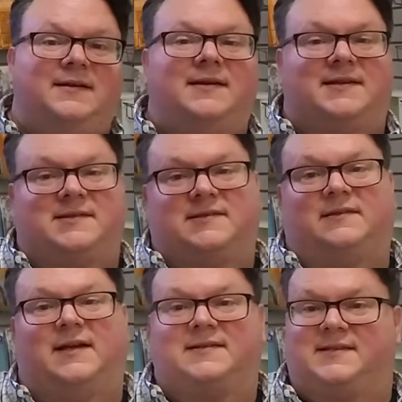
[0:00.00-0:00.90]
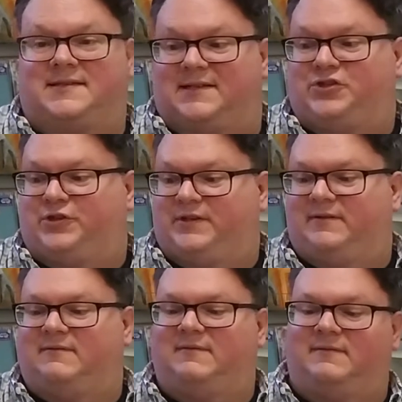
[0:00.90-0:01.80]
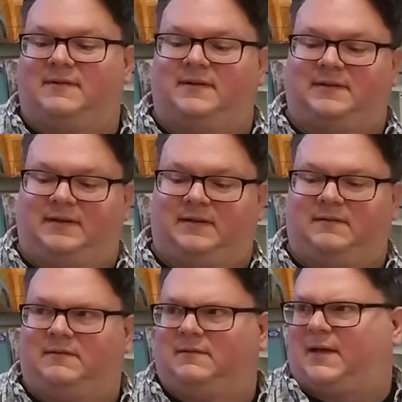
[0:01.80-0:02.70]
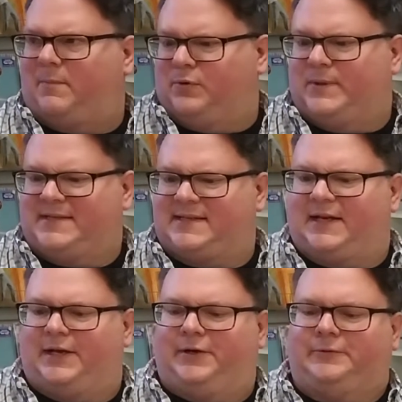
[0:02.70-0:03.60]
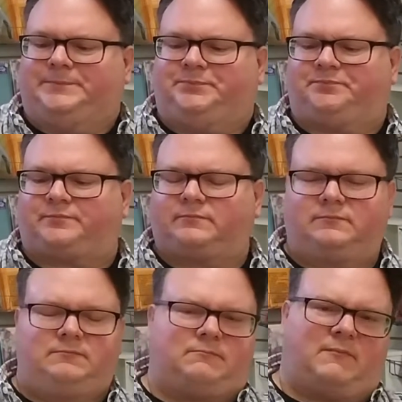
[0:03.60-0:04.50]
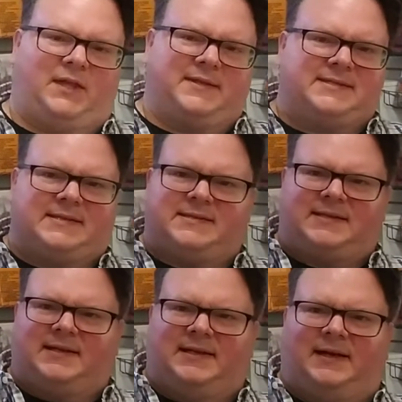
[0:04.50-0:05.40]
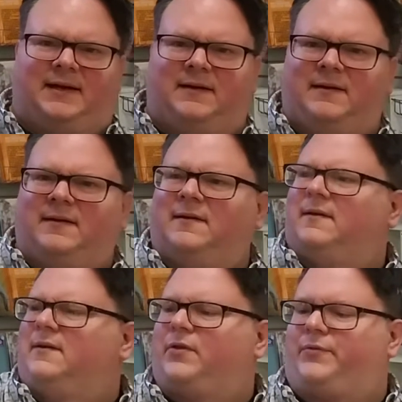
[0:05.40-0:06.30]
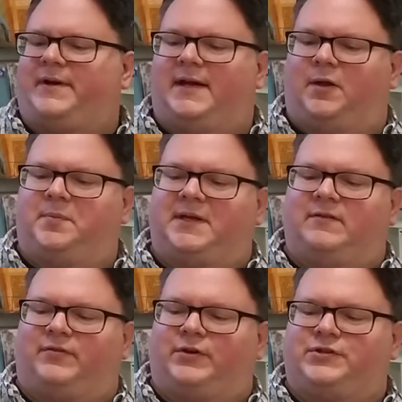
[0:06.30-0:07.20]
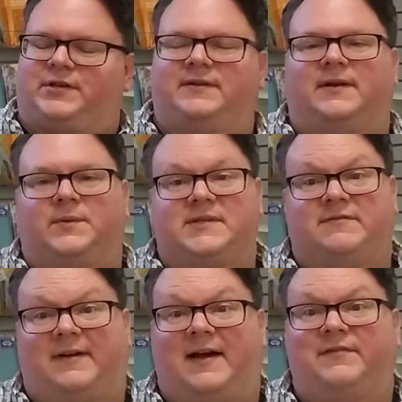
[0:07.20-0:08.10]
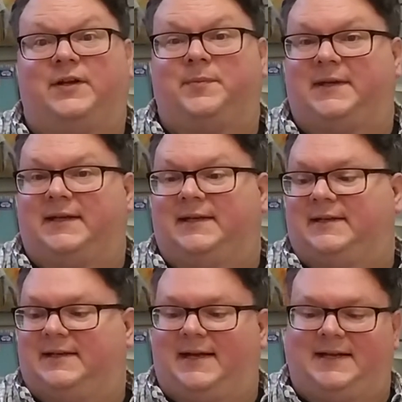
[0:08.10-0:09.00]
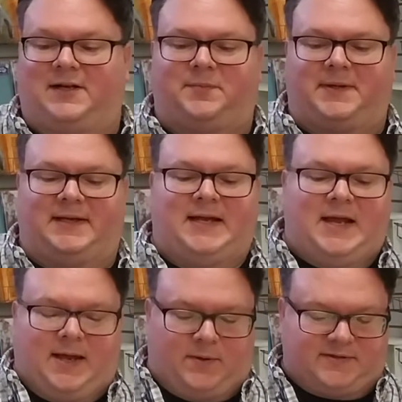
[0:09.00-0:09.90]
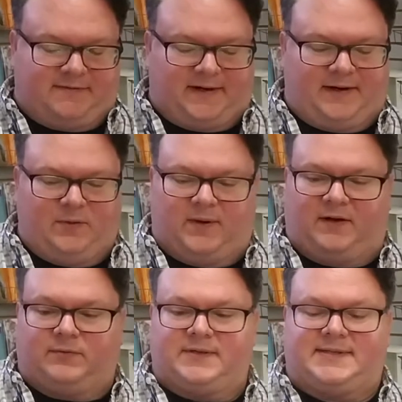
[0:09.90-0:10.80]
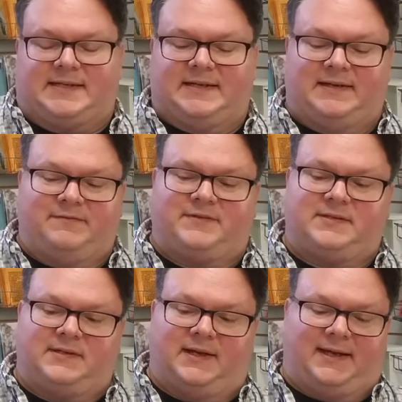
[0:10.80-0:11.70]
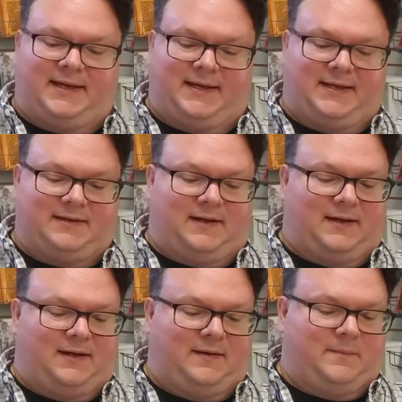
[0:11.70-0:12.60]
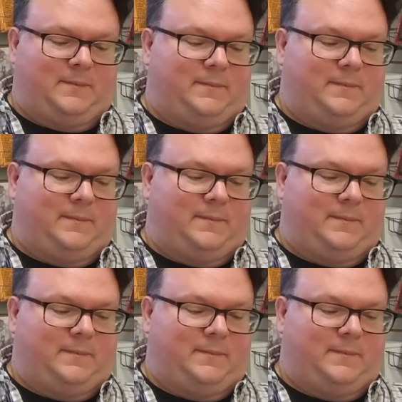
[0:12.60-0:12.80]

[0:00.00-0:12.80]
as a deluxe edition a couple weeks ago. This is the uh, 3 LP version. There was a 5 LP and an 8 LP. It was very well received, and um,